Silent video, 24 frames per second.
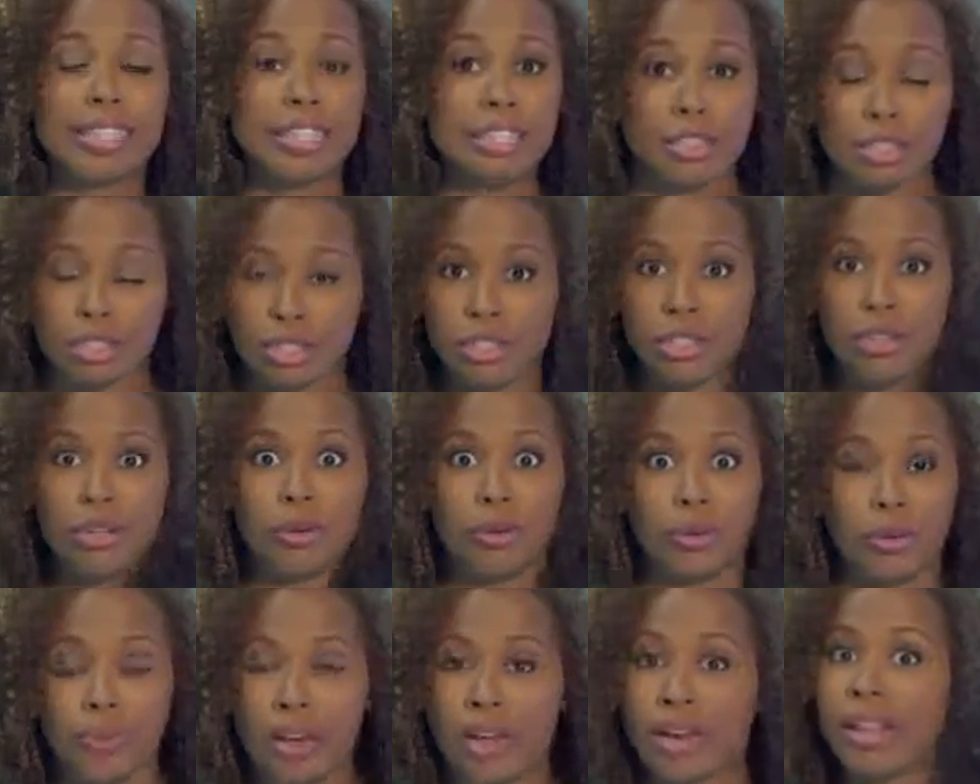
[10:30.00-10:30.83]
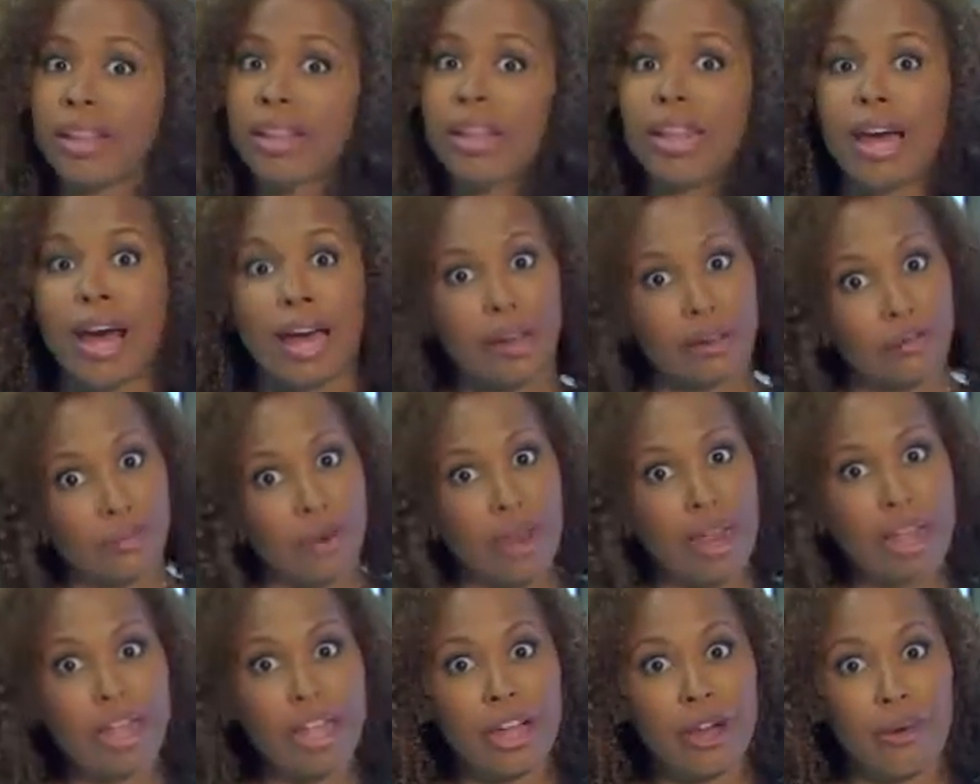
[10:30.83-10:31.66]
here too. We've got a lot of
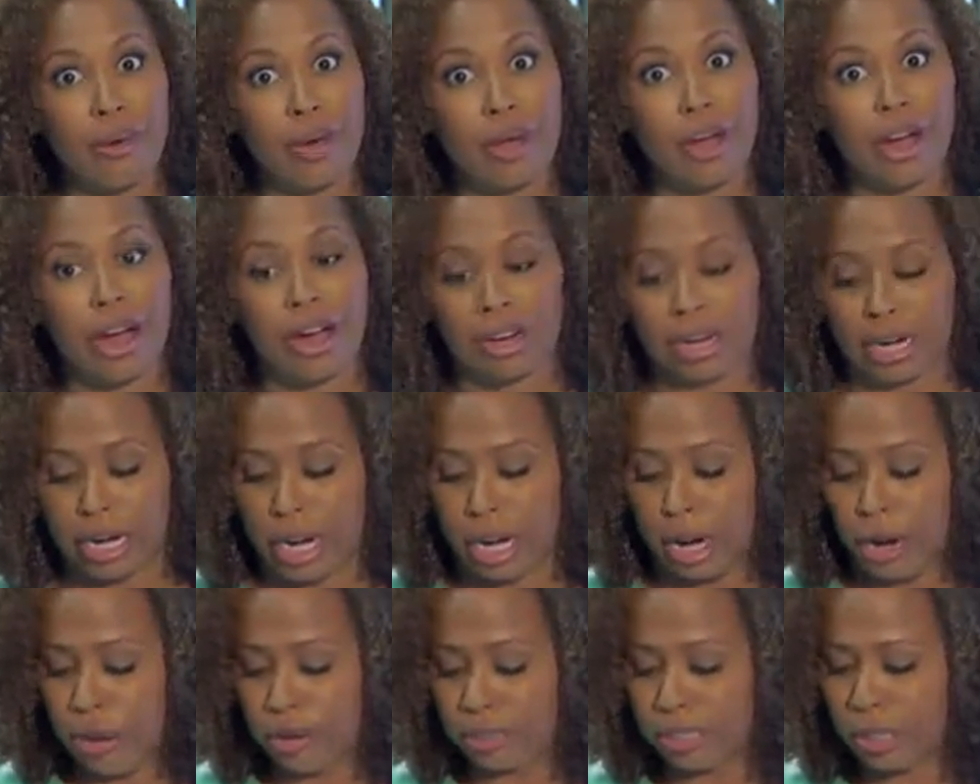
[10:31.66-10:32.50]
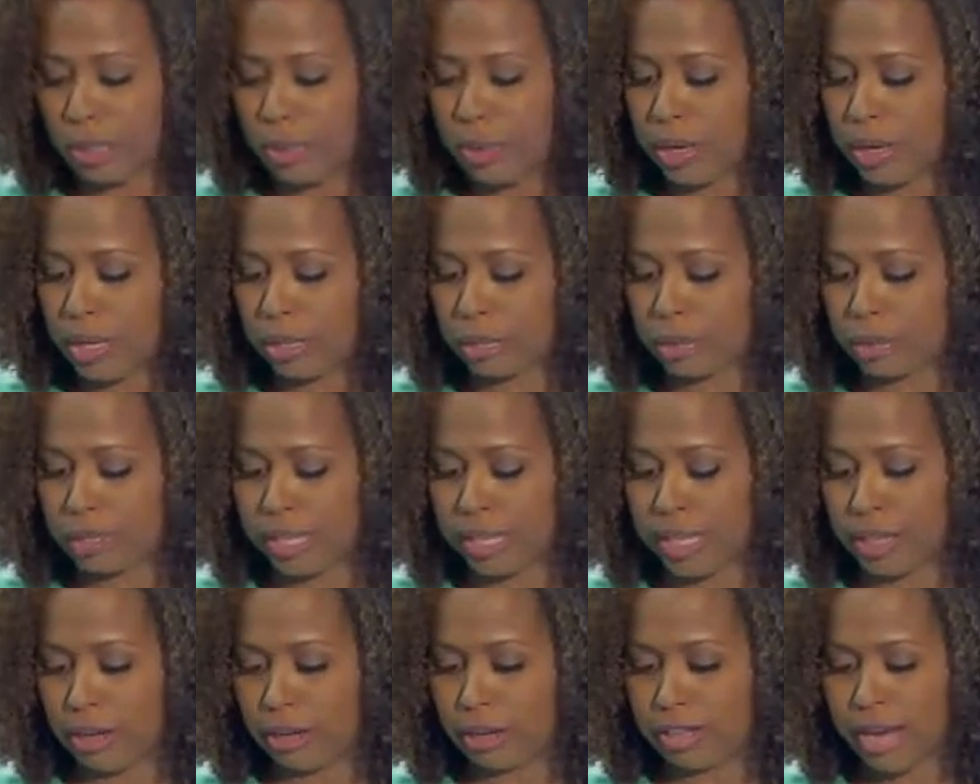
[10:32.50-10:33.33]
rain going on, and I know someone else was
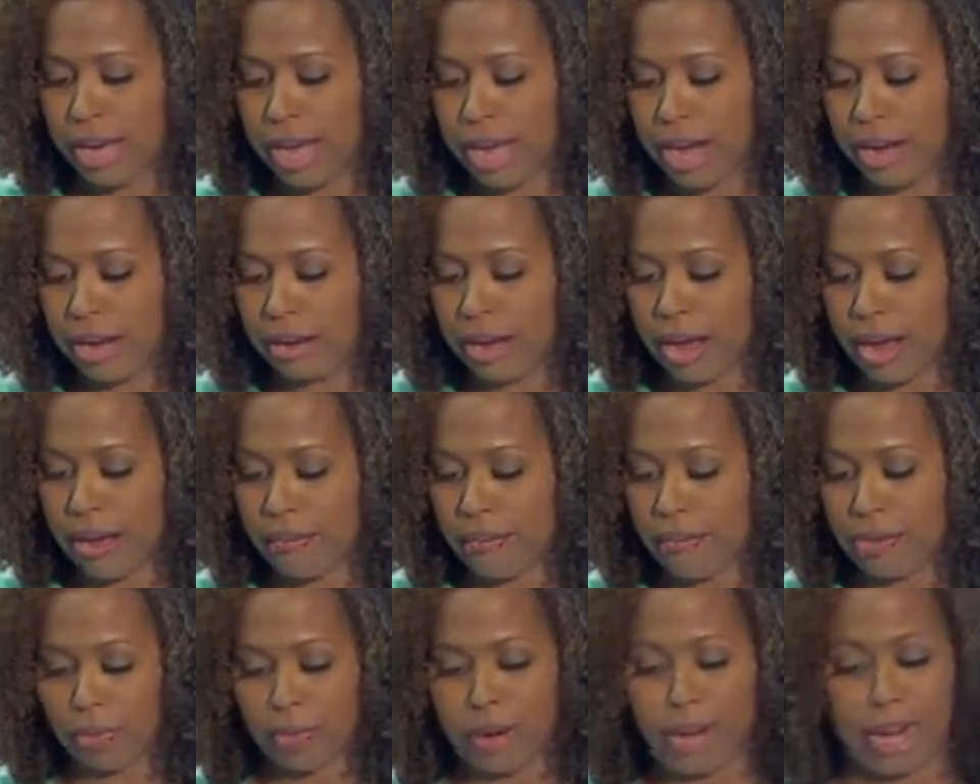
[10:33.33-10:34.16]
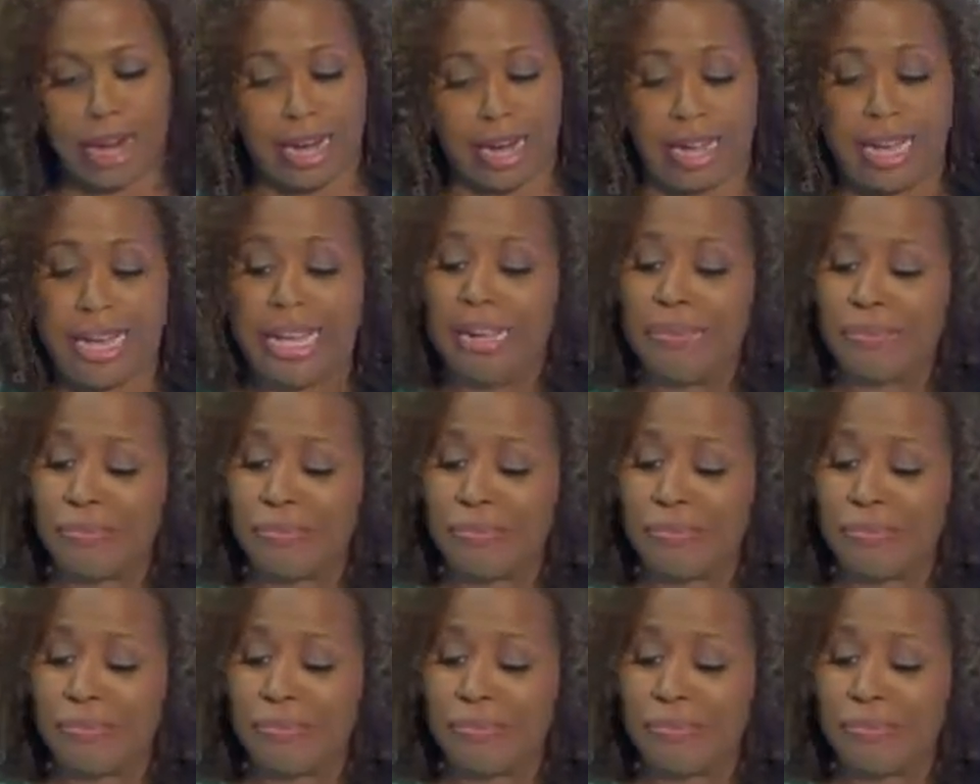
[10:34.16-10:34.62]
saying they're tired of the rain.